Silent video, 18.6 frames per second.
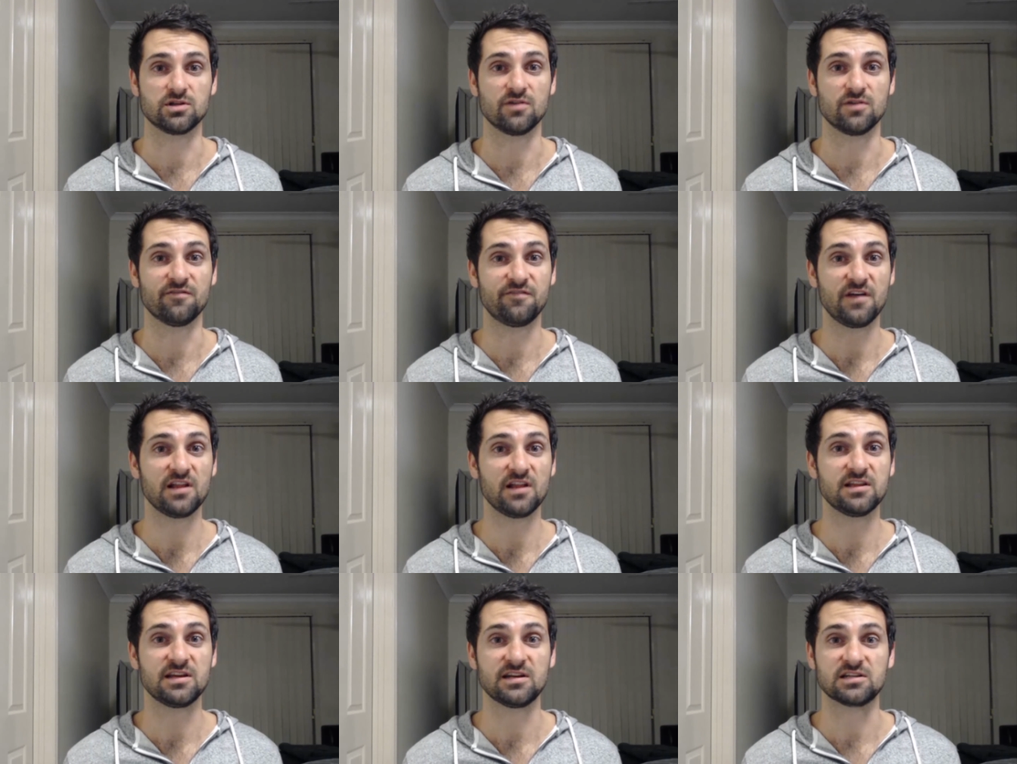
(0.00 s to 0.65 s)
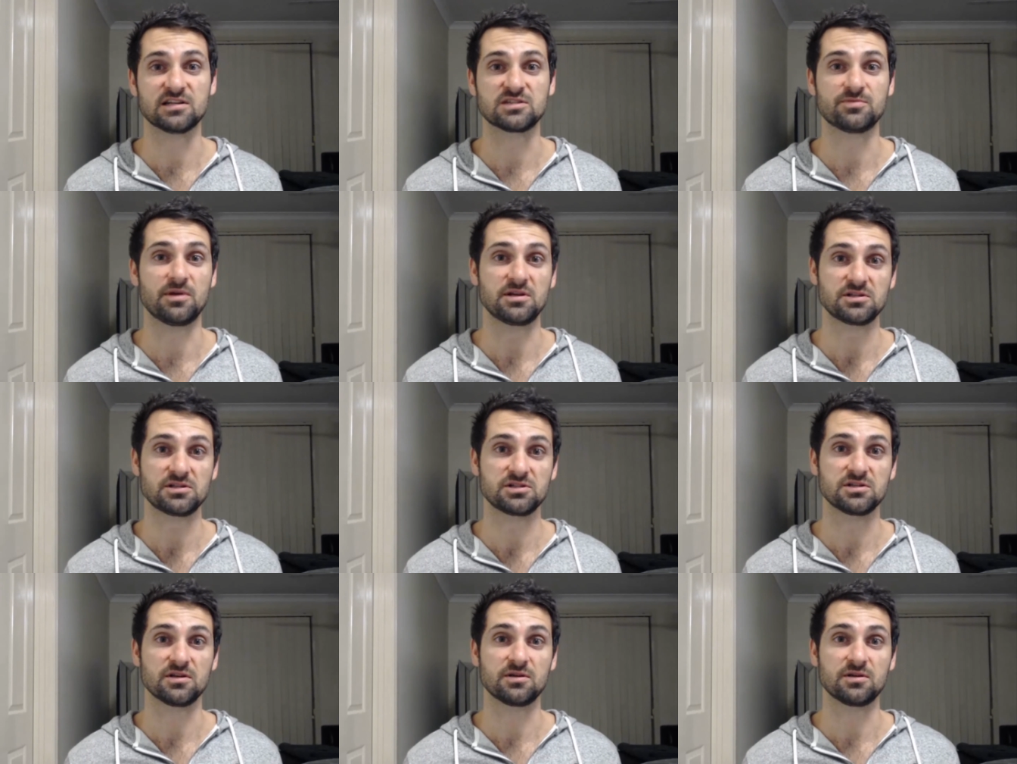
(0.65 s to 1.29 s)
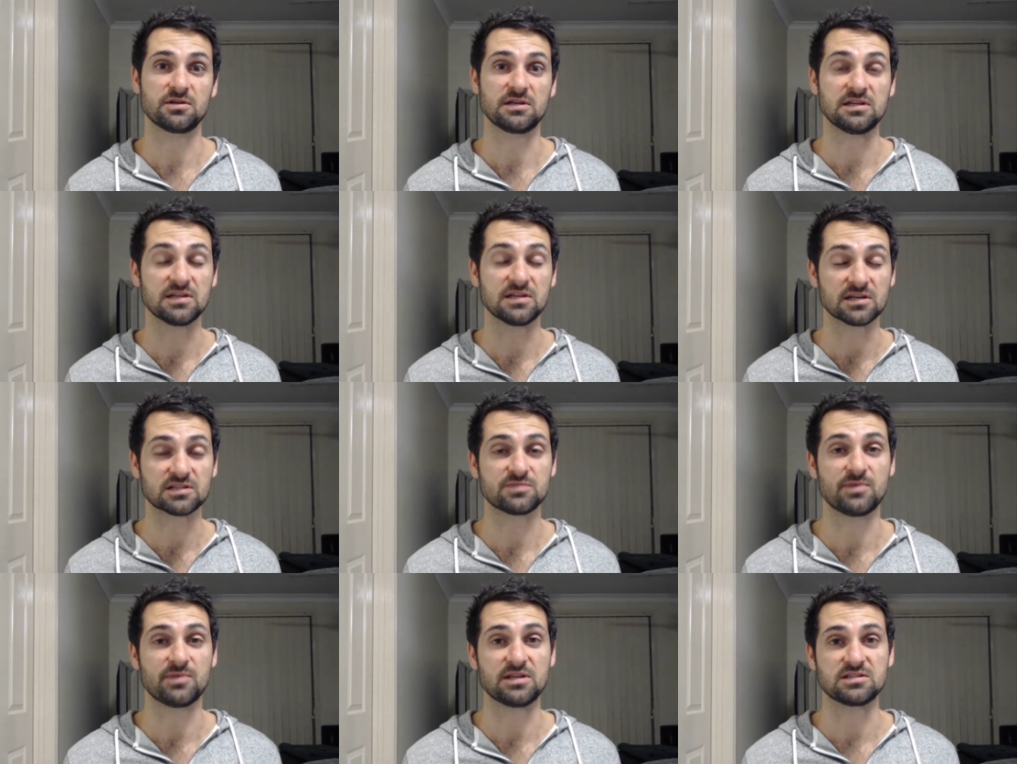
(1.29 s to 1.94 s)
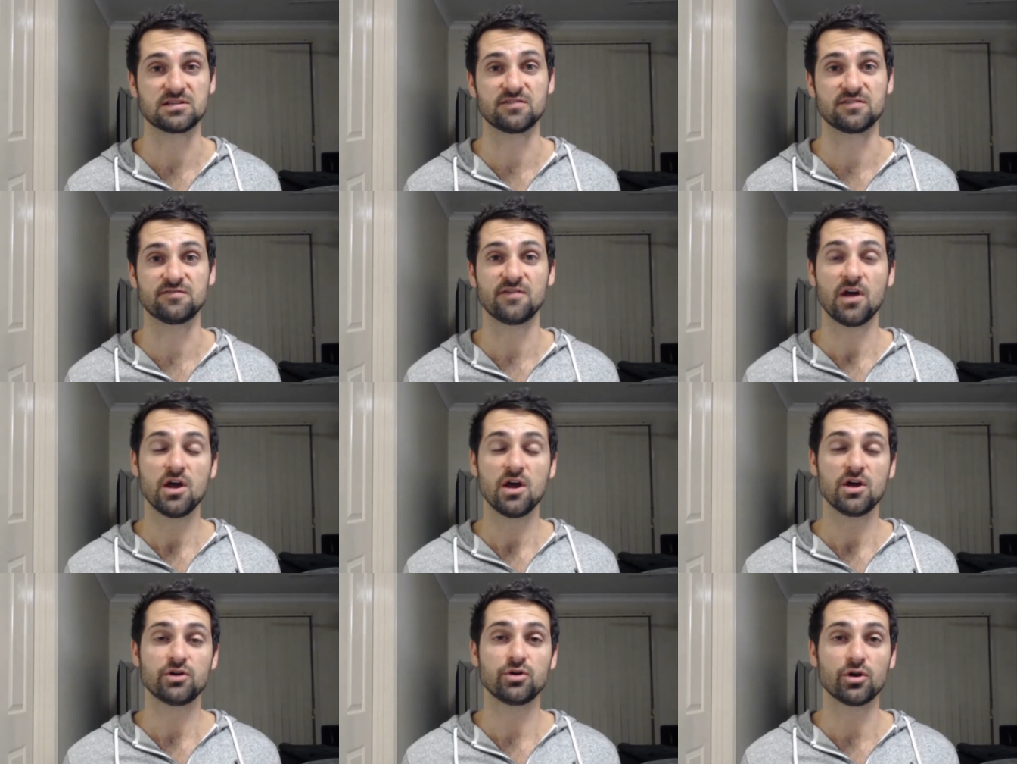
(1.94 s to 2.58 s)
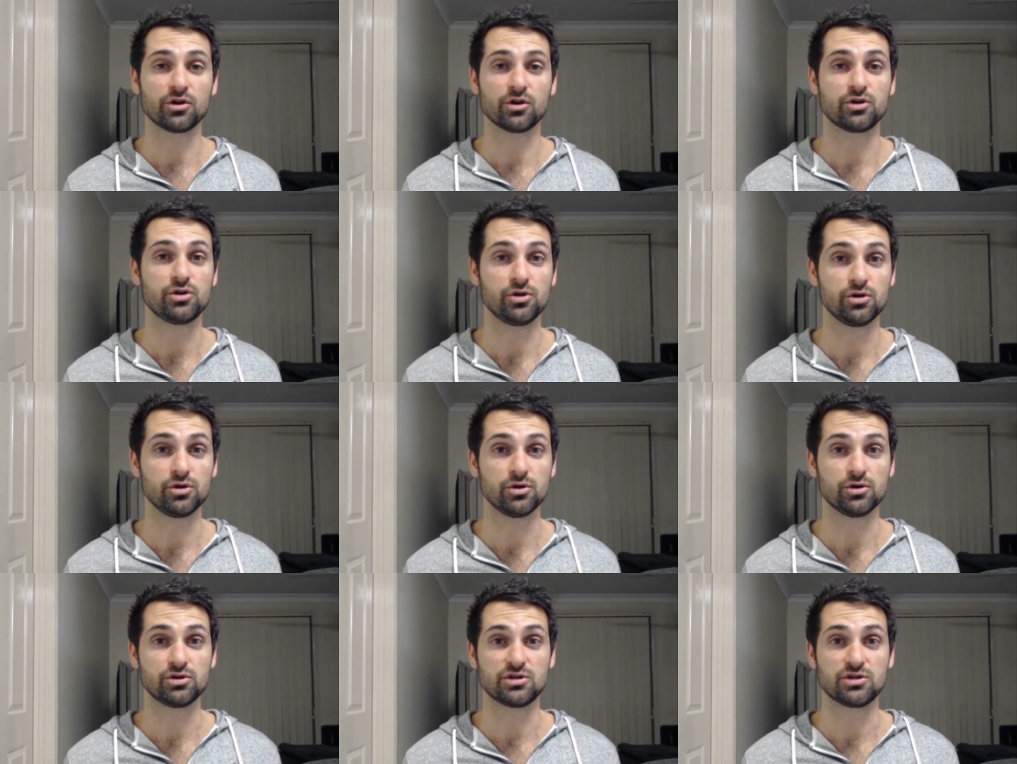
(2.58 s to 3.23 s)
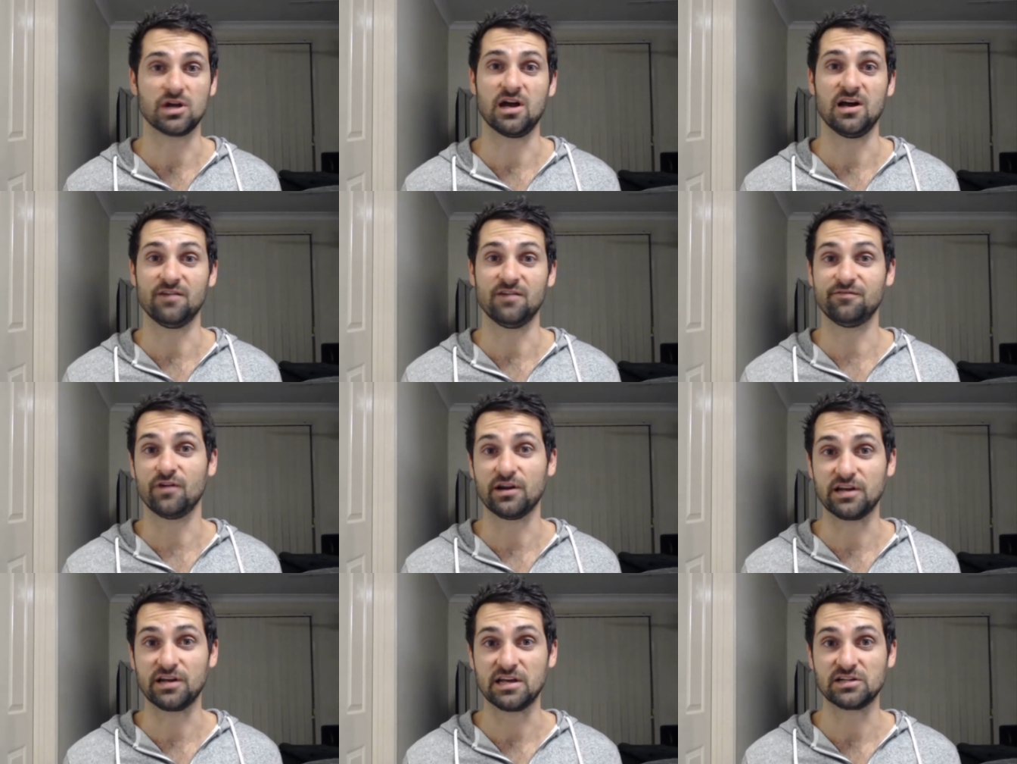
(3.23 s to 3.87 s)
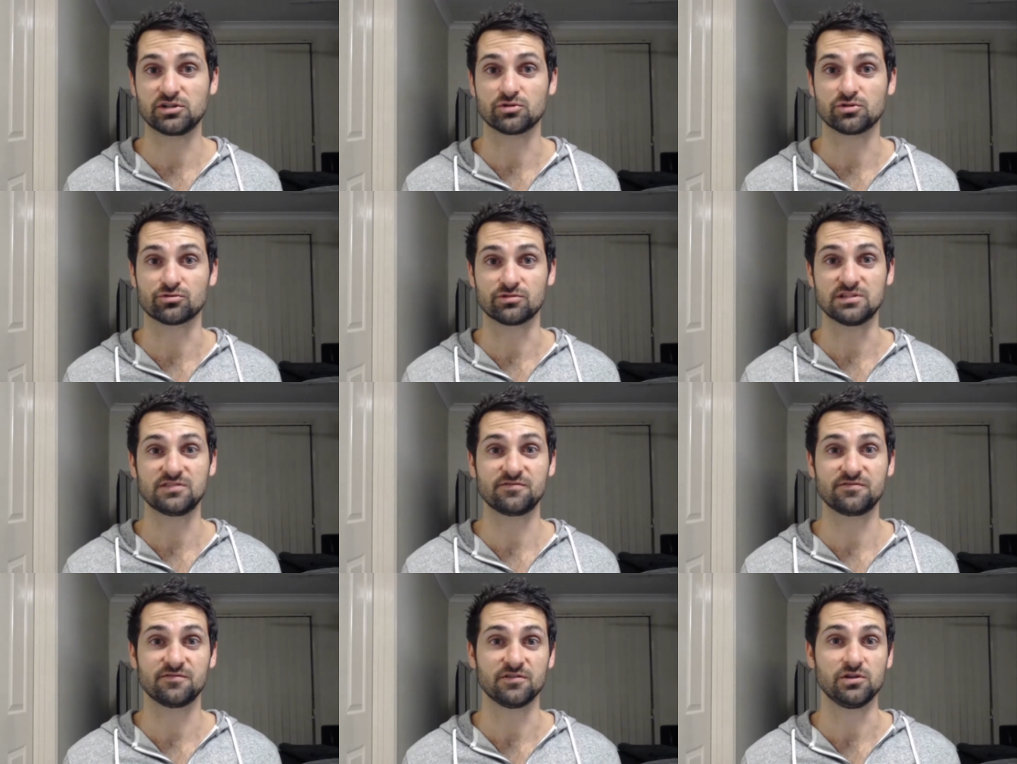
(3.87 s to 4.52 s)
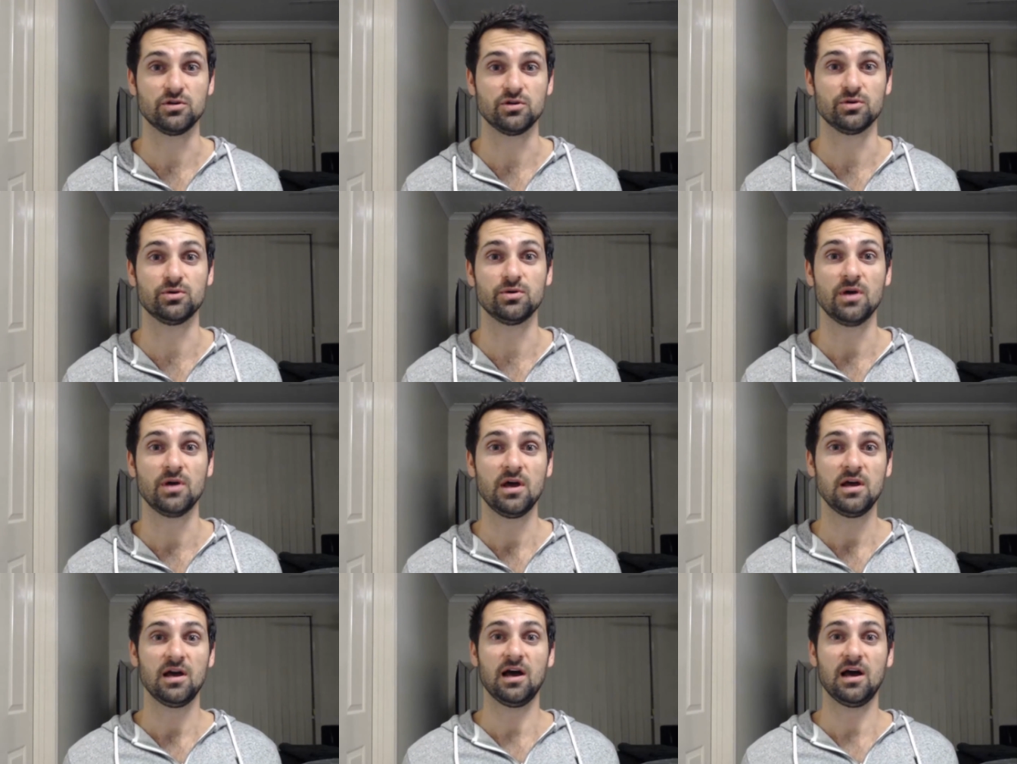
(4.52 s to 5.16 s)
So fairly inexpensive, not a huge financial risk for you.